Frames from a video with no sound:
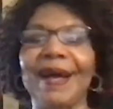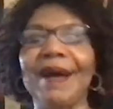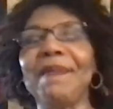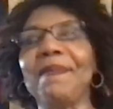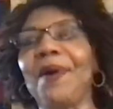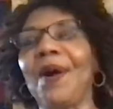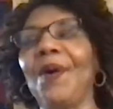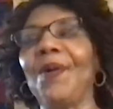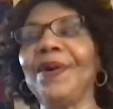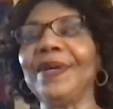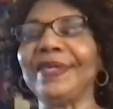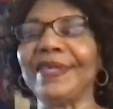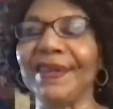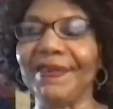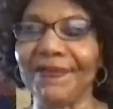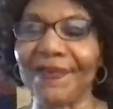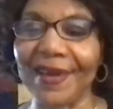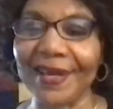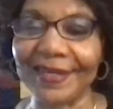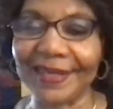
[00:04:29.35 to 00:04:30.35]
I'm always
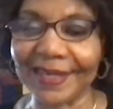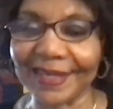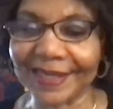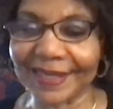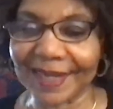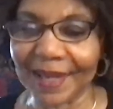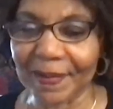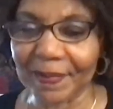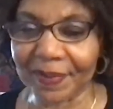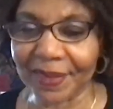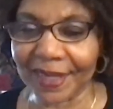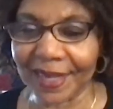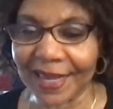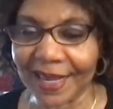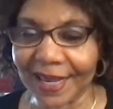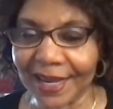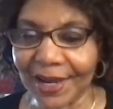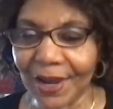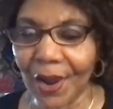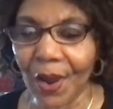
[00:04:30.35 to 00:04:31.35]
inventing
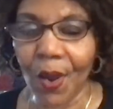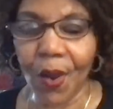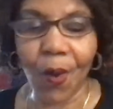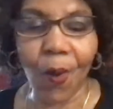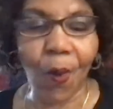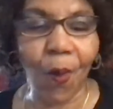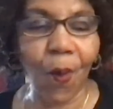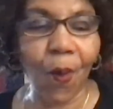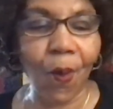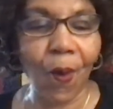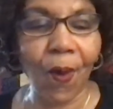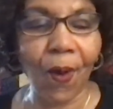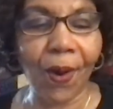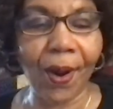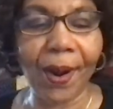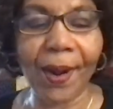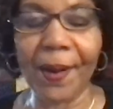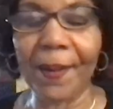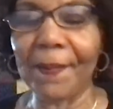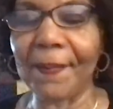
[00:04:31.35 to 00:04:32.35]
something
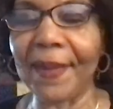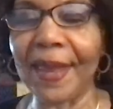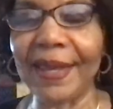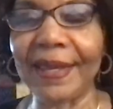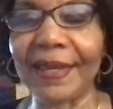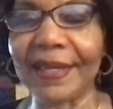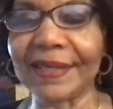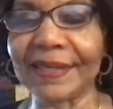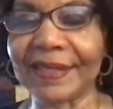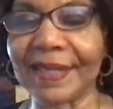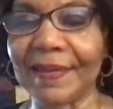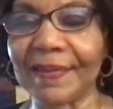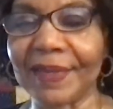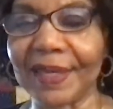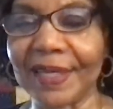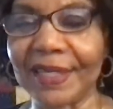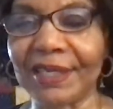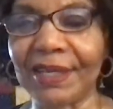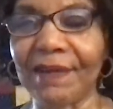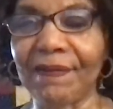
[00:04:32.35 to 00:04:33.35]
or making
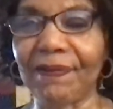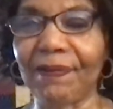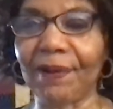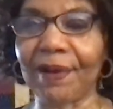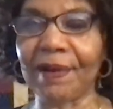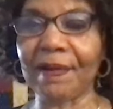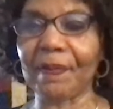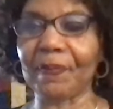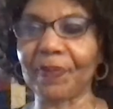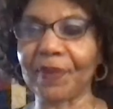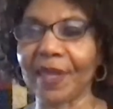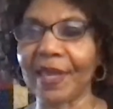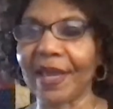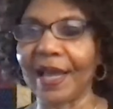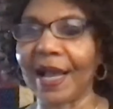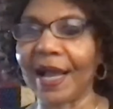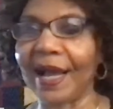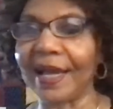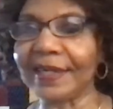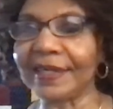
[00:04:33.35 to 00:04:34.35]
something different.
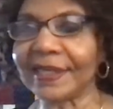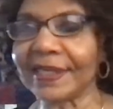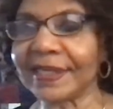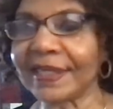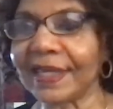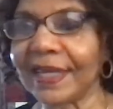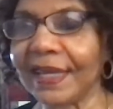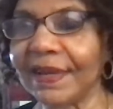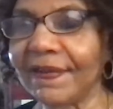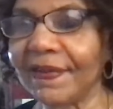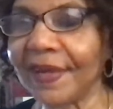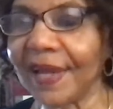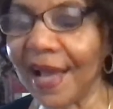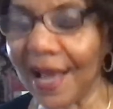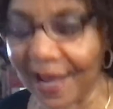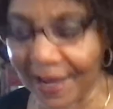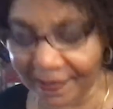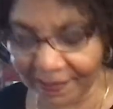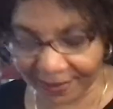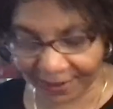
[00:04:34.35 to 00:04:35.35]
I just love it.
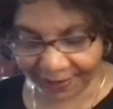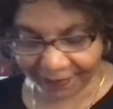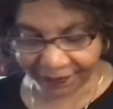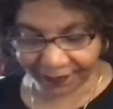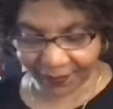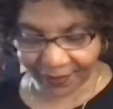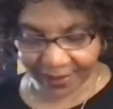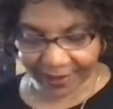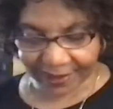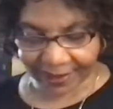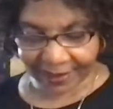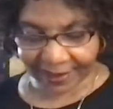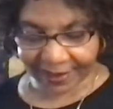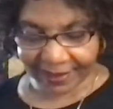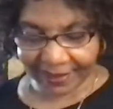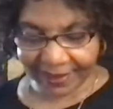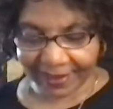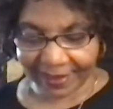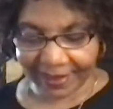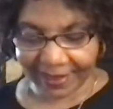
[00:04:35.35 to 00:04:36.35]
I'm different.
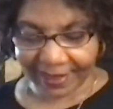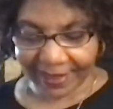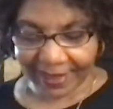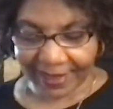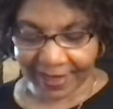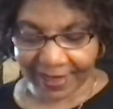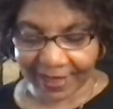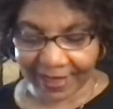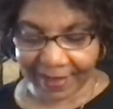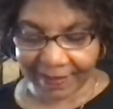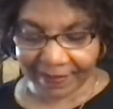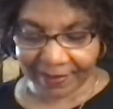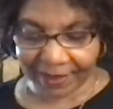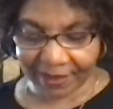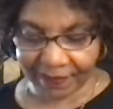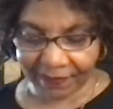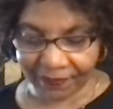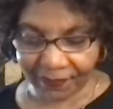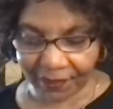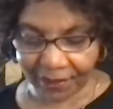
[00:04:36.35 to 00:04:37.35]
I'm
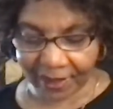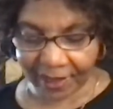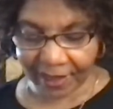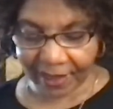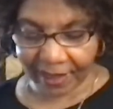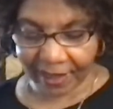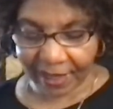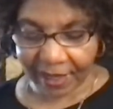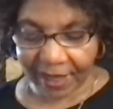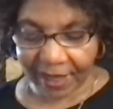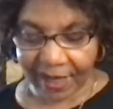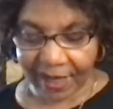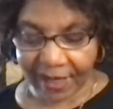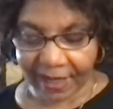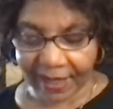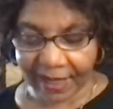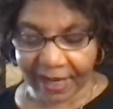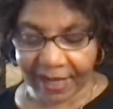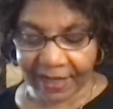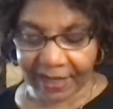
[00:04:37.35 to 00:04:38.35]
different.
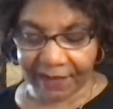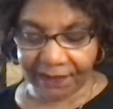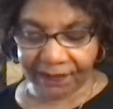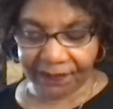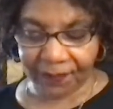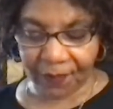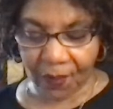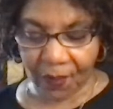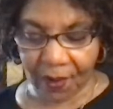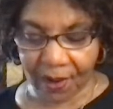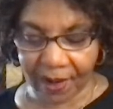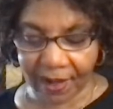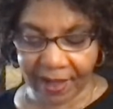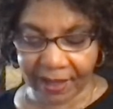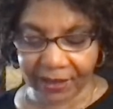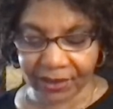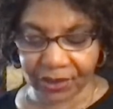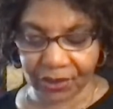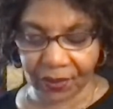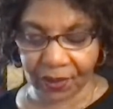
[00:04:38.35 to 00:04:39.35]
94
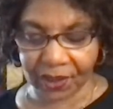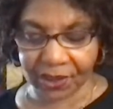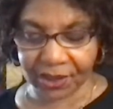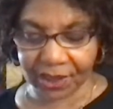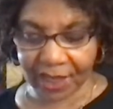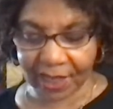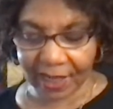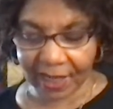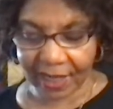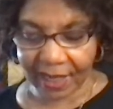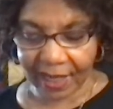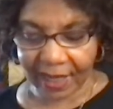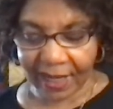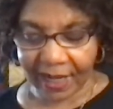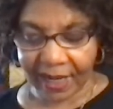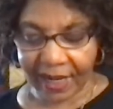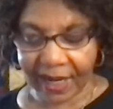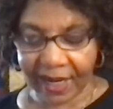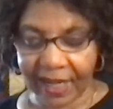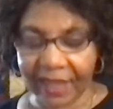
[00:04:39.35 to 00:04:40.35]
in Georgia.
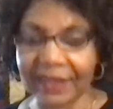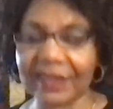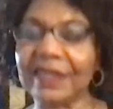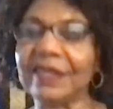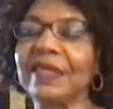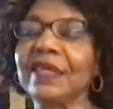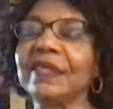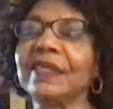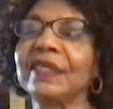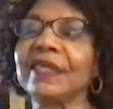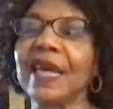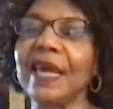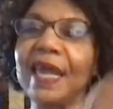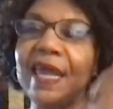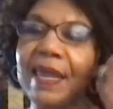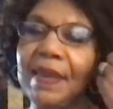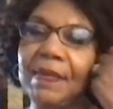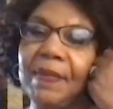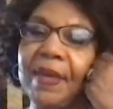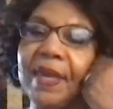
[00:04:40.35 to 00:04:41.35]
It's the
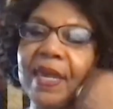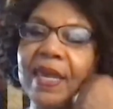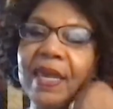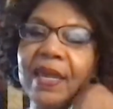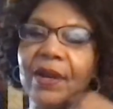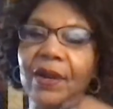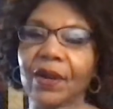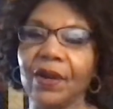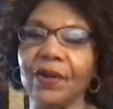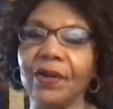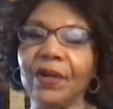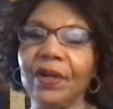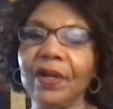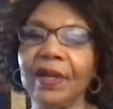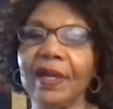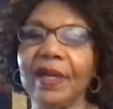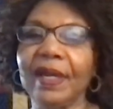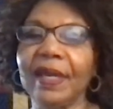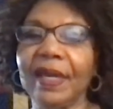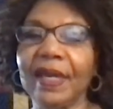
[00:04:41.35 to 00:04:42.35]
same here.
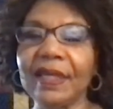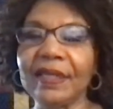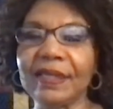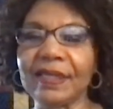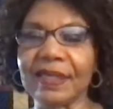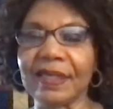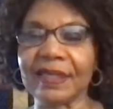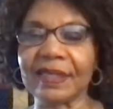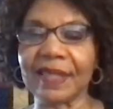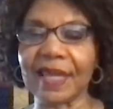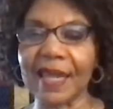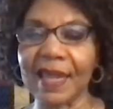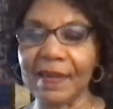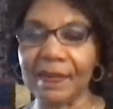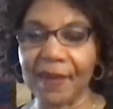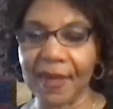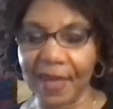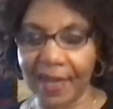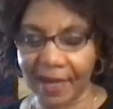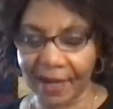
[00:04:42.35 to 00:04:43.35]
It's the
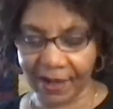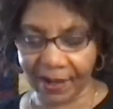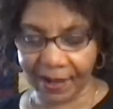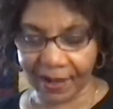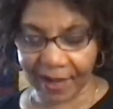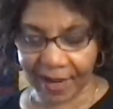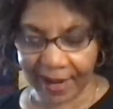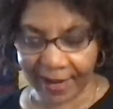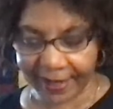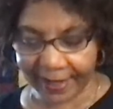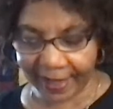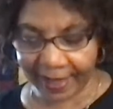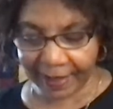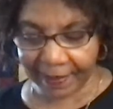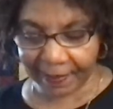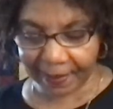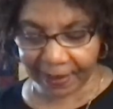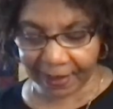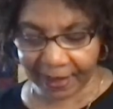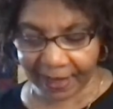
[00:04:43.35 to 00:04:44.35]
same here. I
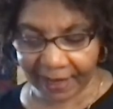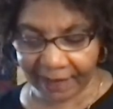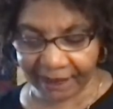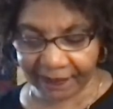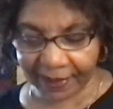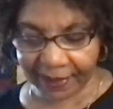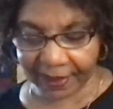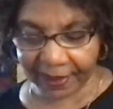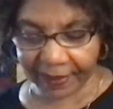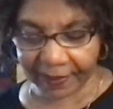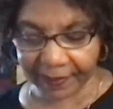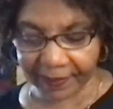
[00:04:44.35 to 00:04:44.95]
can't believe it.